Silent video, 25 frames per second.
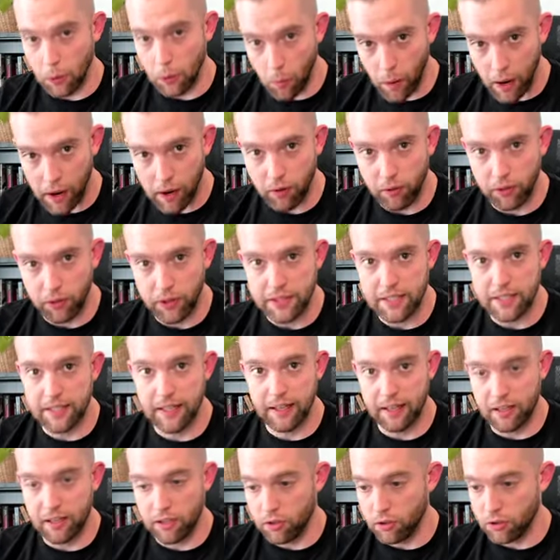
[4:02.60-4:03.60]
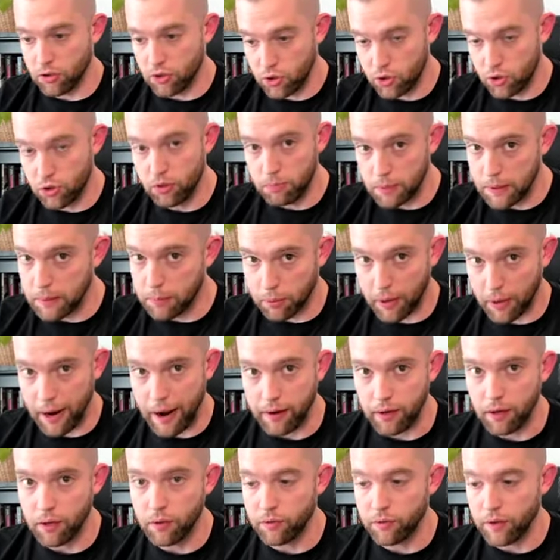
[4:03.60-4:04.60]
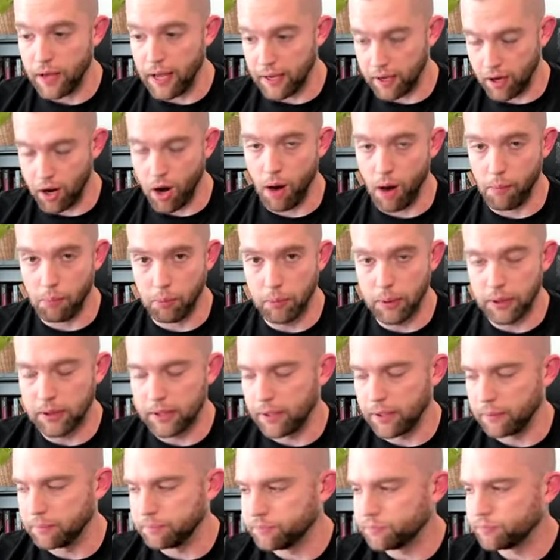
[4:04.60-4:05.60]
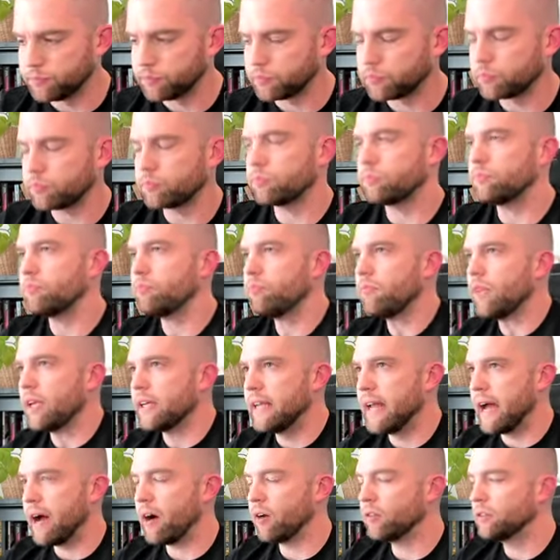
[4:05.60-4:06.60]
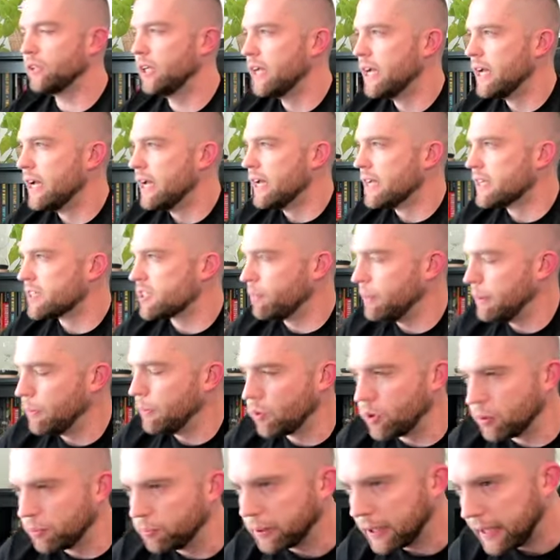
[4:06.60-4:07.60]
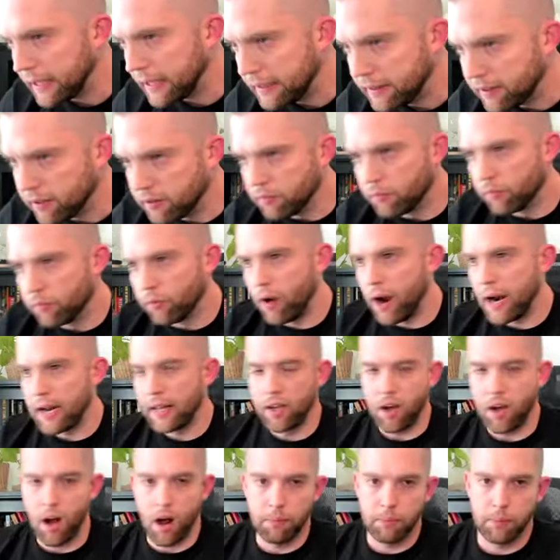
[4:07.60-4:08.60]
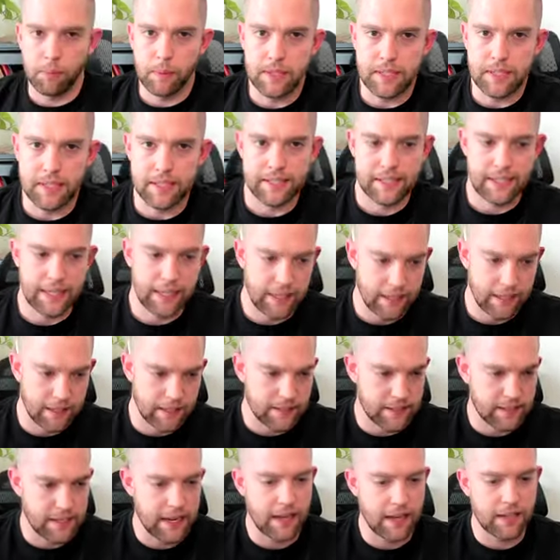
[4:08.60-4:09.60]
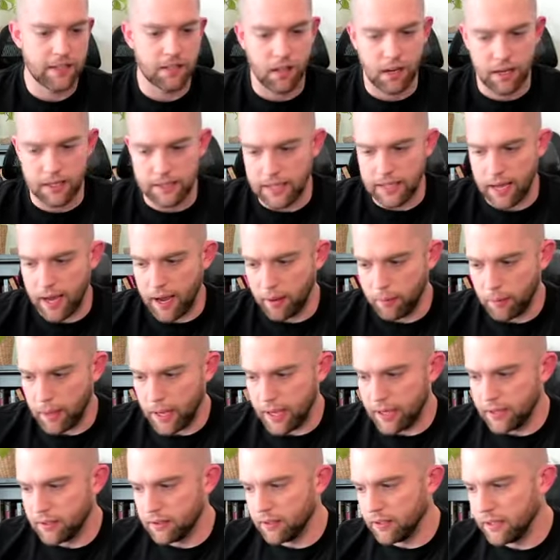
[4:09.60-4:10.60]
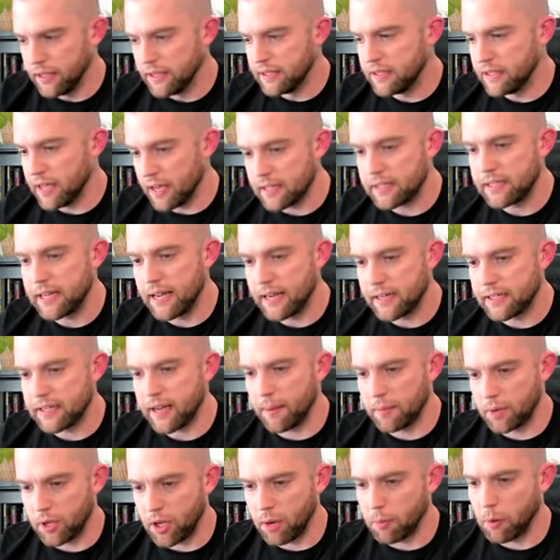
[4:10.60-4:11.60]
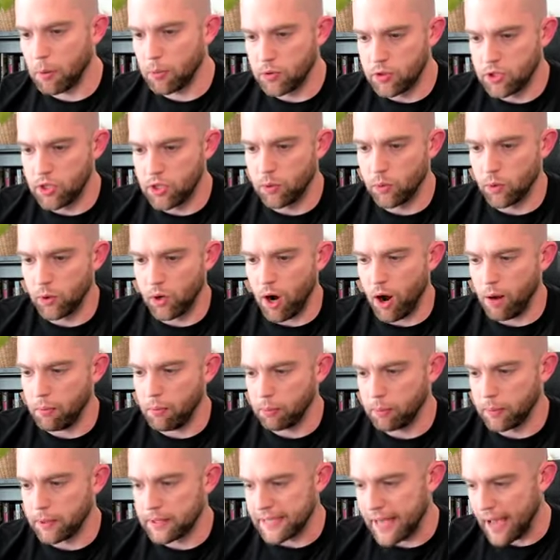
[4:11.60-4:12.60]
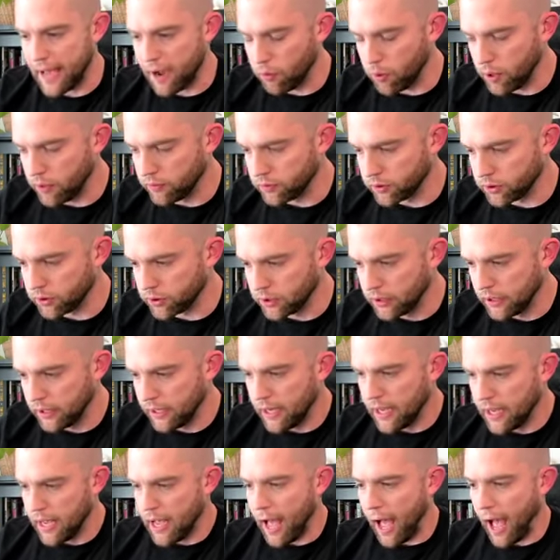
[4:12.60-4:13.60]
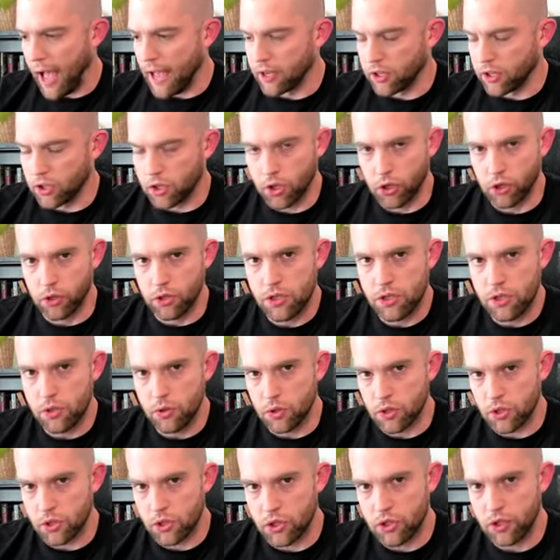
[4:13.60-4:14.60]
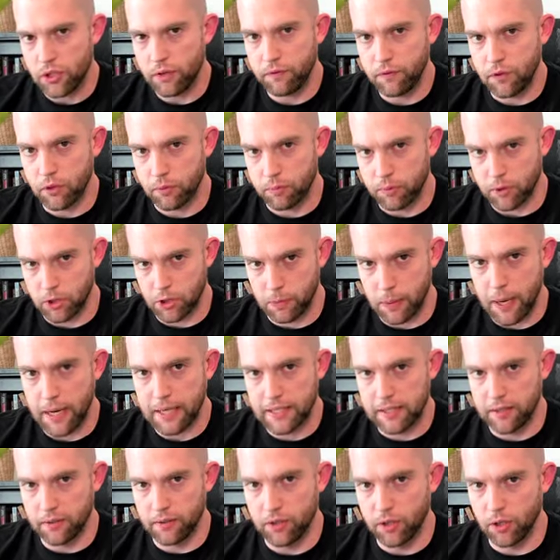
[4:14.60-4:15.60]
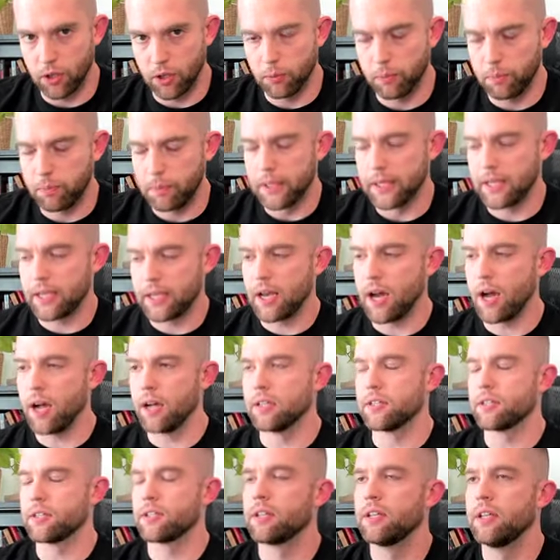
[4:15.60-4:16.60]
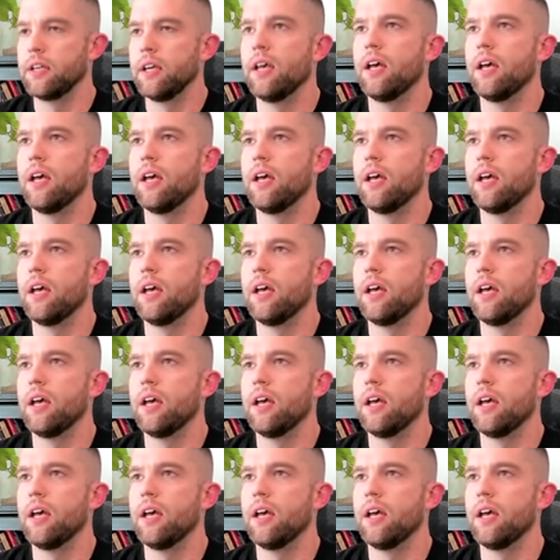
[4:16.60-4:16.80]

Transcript: well, things that they should be proud of, and compliment them. Now, some people complain that writing compliments is tedious. It takes a lot of time, and it does take time to come up with genuine compliments. However, I encourage you to shift your perspective here, because